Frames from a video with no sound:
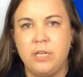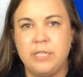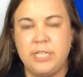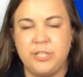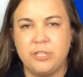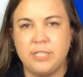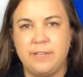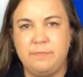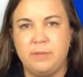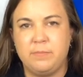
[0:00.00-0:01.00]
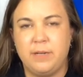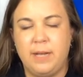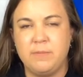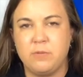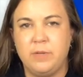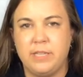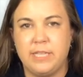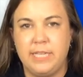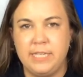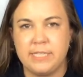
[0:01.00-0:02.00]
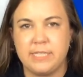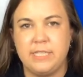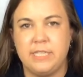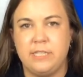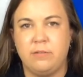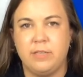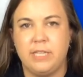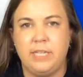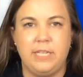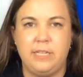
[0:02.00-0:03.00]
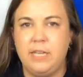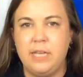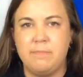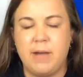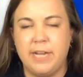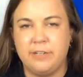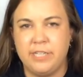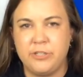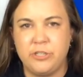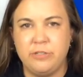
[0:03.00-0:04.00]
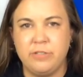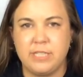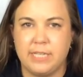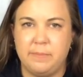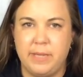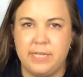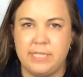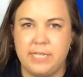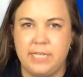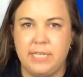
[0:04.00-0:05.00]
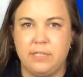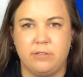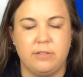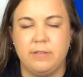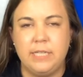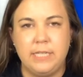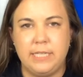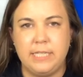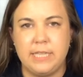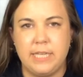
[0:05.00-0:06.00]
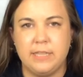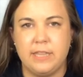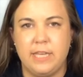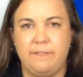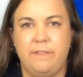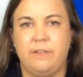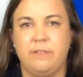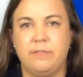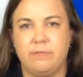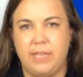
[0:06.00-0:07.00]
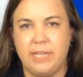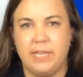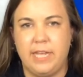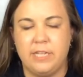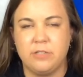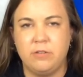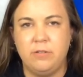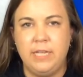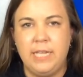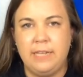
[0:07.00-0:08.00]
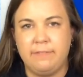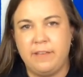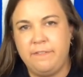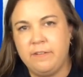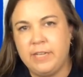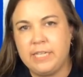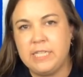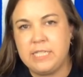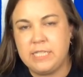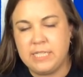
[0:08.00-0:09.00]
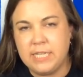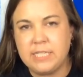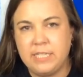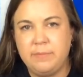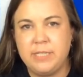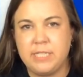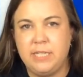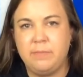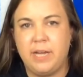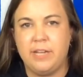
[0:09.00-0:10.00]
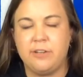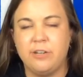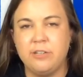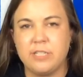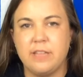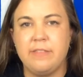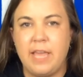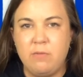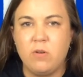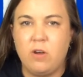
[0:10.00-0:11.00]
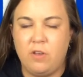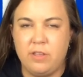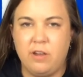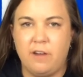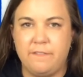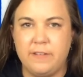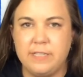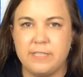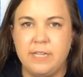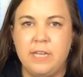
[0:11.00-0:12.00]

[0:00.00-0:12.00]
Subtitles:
Teachers have been prepped with kits to deal with any minor issues like a Band-Aid or anything that they feel they can handle. If they feel like it does need to be seen by a nurse, they will call the office.